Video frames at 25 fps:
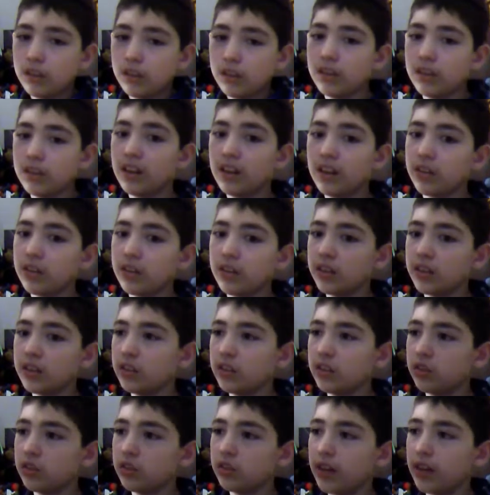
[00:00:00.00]

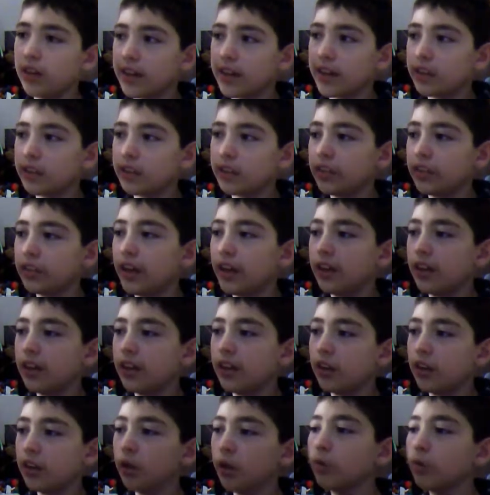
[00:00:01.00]
Nothing's actually
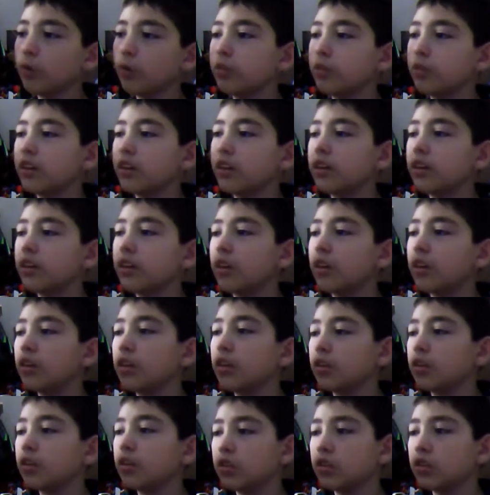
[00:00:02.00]
hand carved on
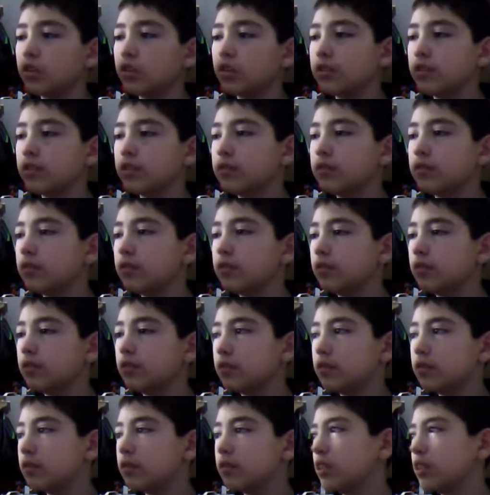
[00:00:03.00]
this.
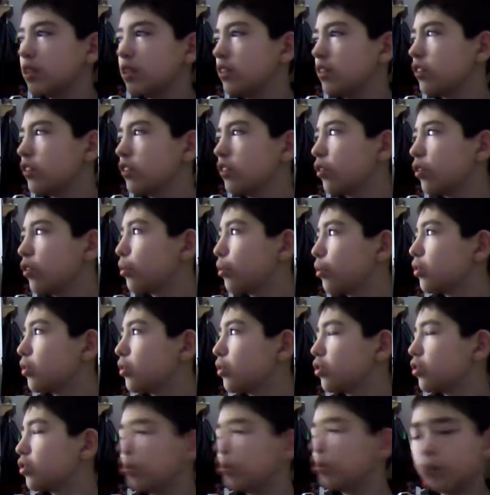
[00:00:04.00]
Unless the
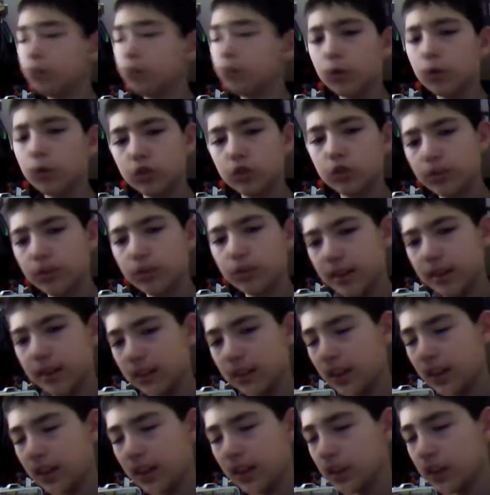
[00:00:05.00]
person who first made
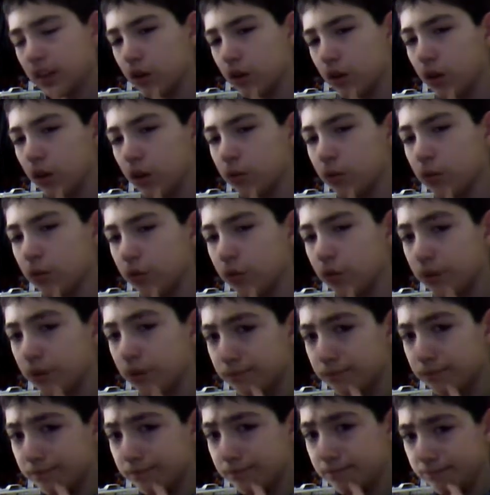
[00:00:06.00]
it hand carved it.
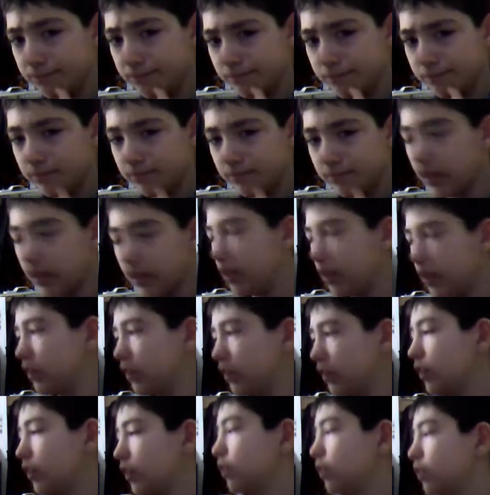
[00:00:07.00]
I
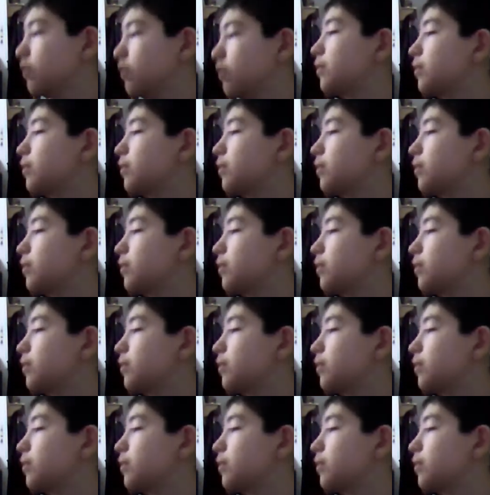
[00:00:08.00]
don't know.